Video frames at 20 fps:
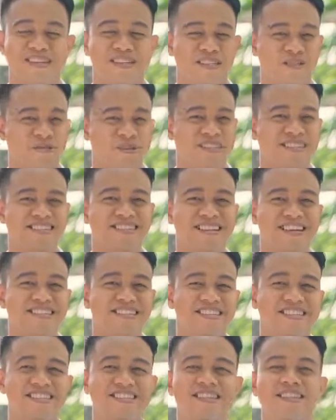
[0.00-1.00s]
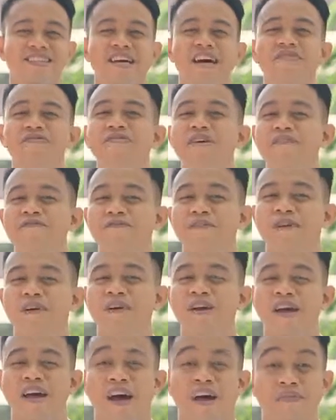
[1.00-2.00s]
Transitions
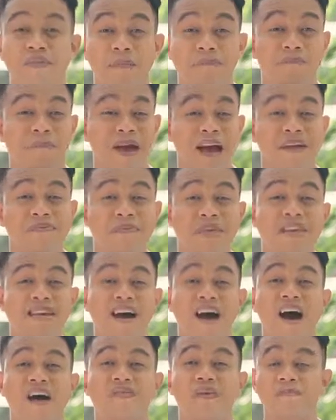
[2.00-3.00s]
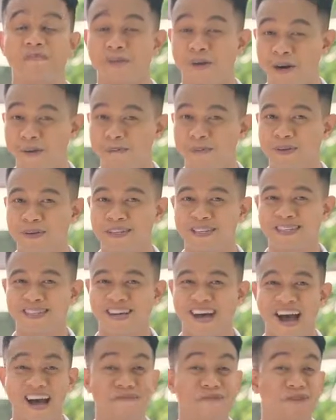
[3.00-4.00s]
differ depending on the purpose
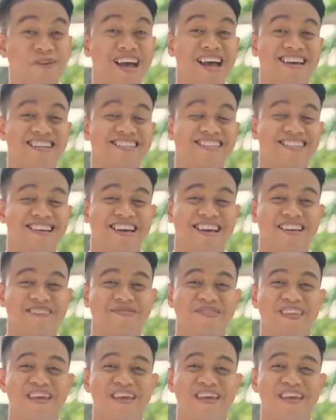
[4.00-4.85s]
of your essay.